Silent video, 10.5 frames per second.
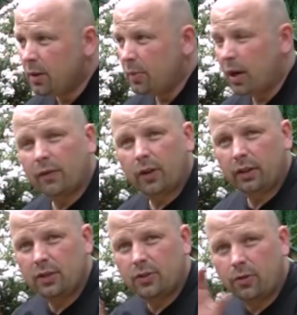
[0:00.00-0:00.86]
But I've got
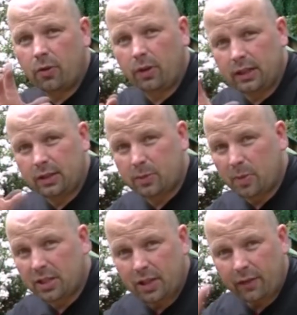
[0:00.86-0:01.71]
these growing in
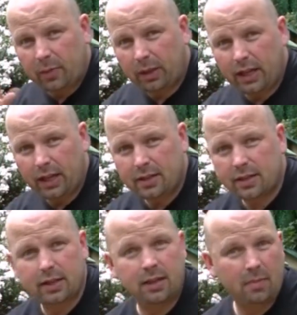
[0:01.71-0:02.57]
specific
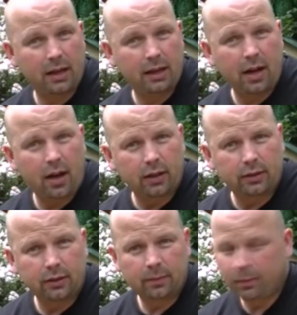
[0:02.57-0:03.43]
places in my
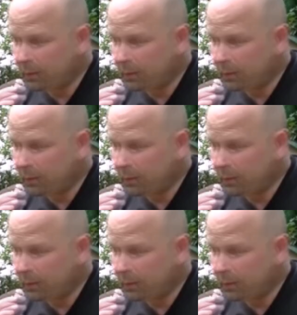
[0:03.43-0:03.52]
garden,